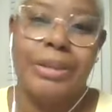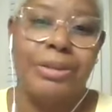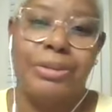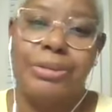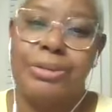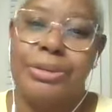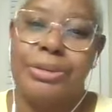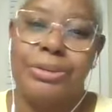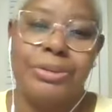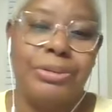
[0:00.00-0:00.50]
but
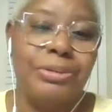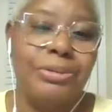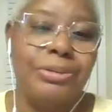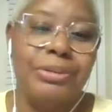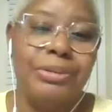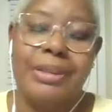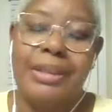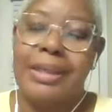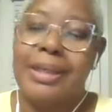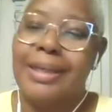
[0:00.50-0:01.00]
you do.
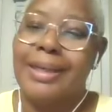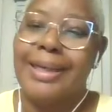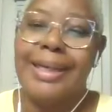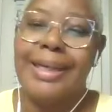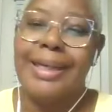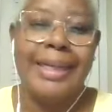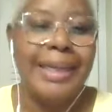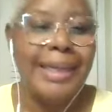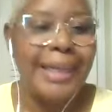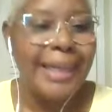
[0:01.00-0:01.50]

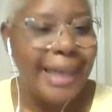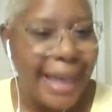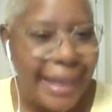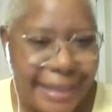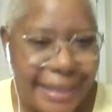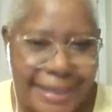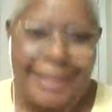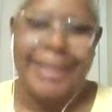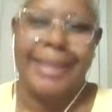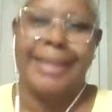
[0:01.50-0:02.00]

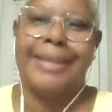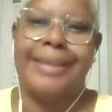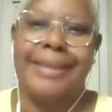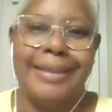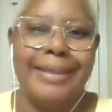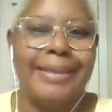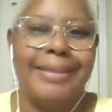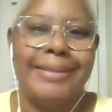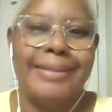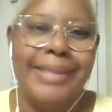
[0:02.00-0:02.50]

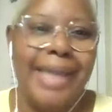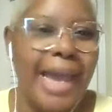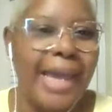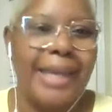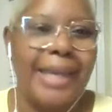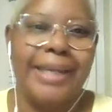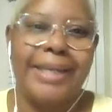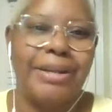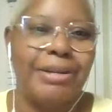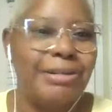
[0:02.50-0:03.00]
Classic
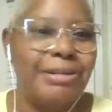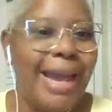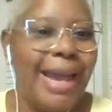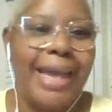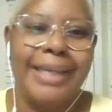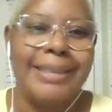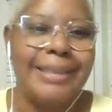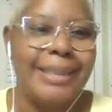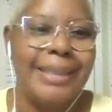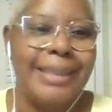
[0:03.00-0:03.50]
Diana
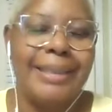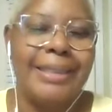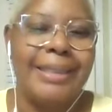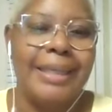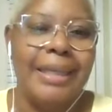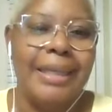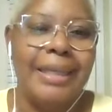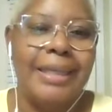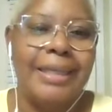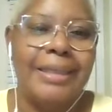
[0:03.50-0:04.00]
writing.